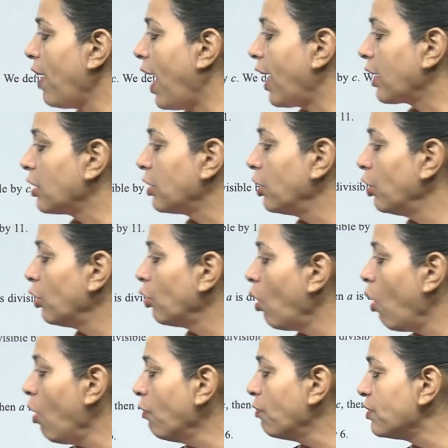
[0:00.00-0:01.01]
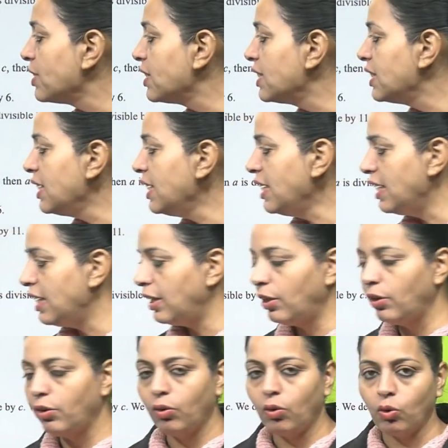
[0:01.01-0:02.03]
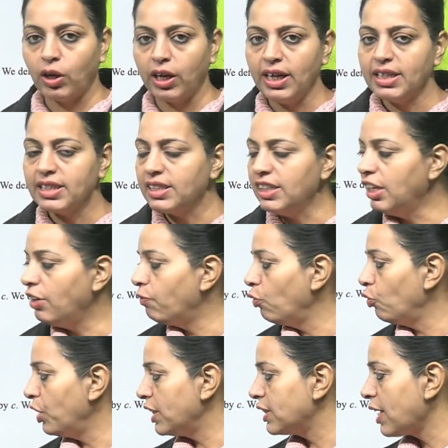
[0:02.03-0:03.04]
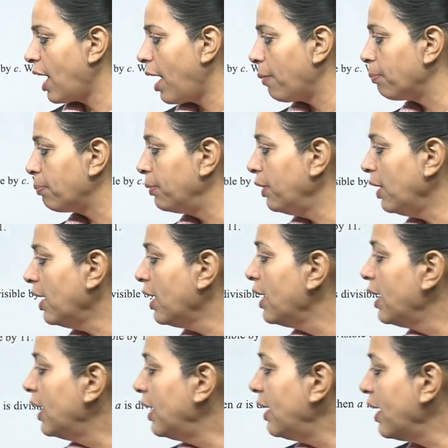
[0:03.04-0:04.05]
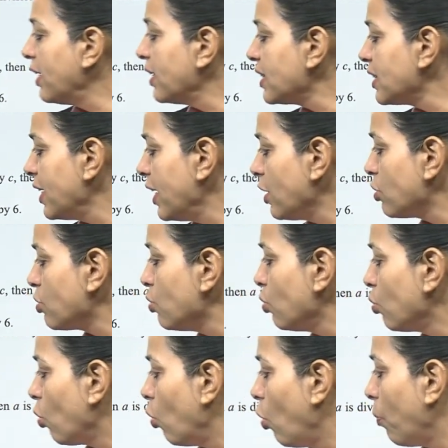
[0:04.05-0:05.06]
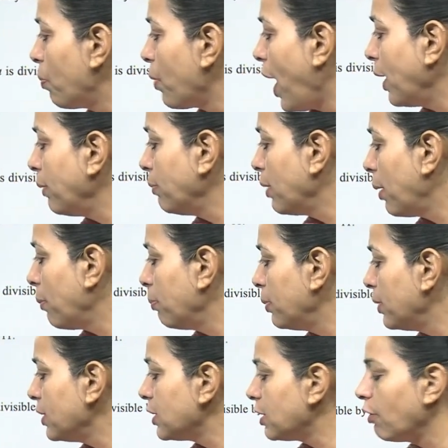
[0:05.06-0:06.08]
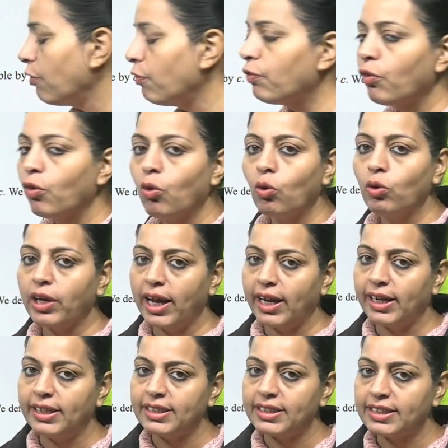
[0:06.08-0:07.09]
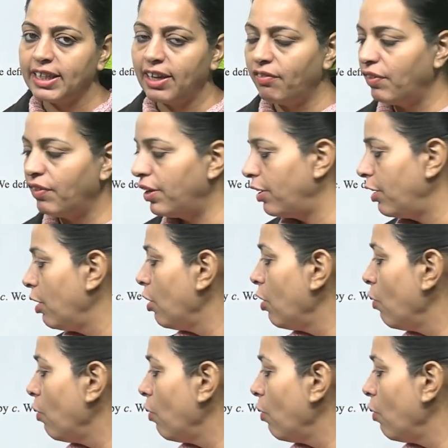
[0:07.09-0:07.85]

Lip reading: factor of C. Okay, see, for example, let us take two co-prime numbers 4 and 7.